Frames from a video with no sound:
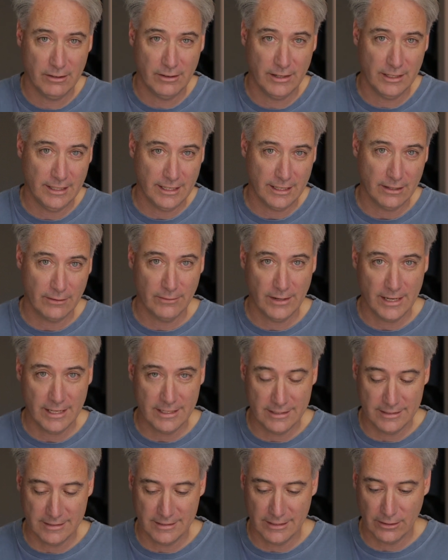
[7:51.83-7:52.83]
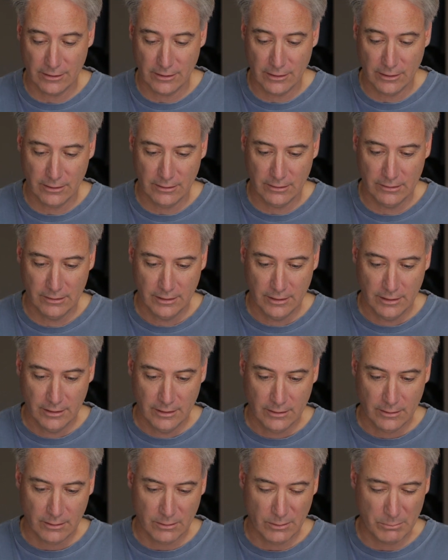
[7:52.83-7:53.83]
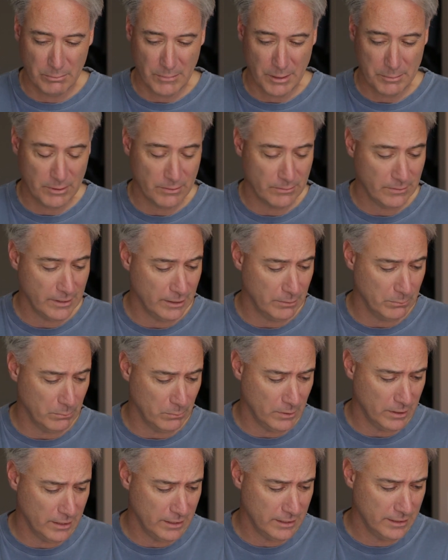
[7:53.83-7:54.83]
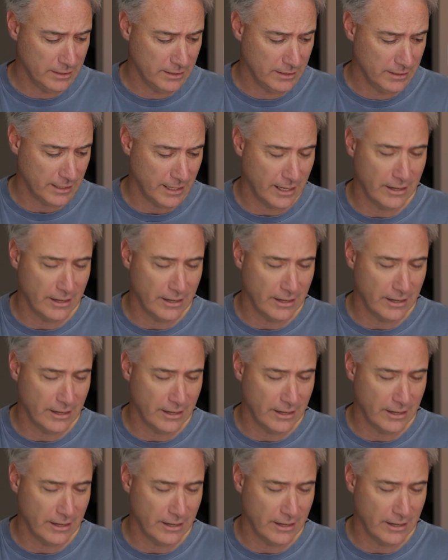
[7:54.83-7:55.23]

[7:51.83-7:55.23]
create like a RAID 0 or maybe RAID 1.